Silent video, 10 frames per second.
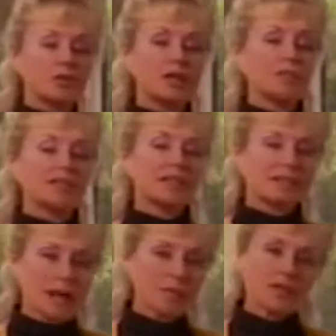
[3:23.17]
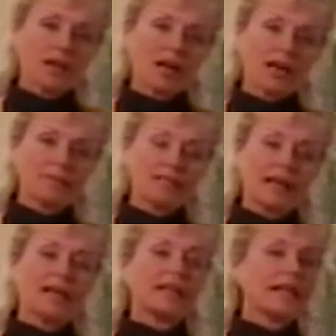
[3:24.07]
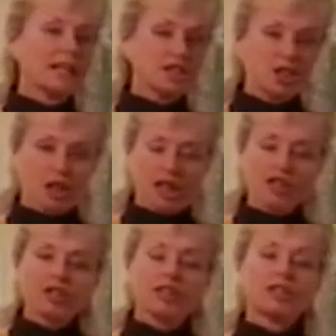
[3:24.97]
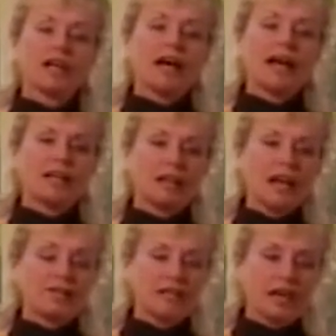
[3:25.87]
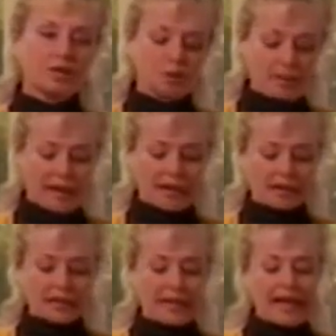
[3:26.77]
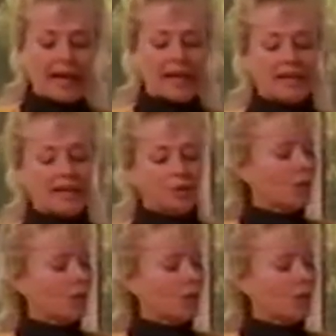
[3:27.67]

treatments, sometimes they can change their diet and lifestyle dramatically and get